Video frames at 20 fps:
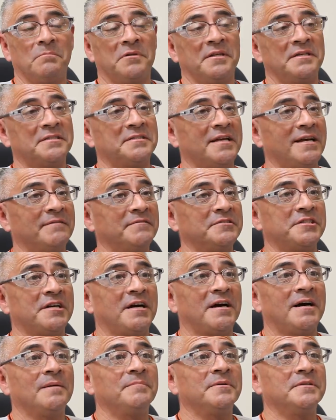I'm blessed to have a
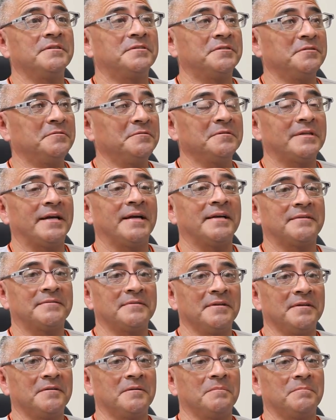job, and two, like,
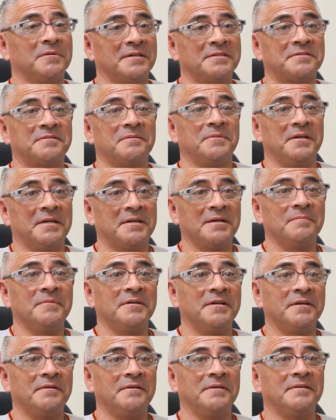you know, blessed to be coming
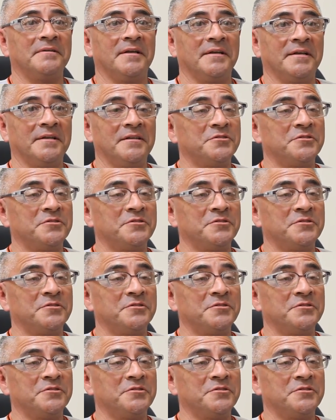here and